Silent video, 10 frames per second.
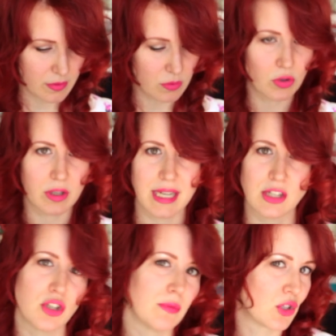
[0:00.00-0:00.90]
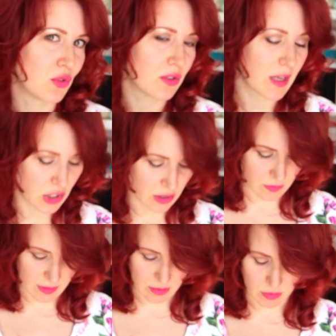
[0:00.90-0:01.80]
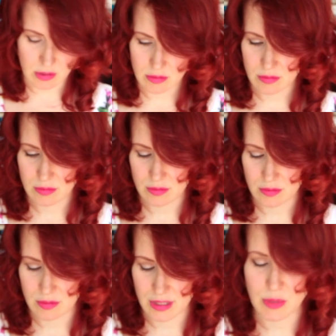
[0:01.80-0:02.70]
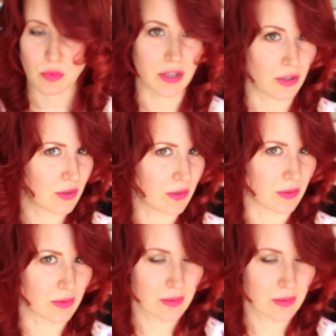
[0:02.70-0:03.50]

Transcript: need too much alterations for that one. That's pretty cool.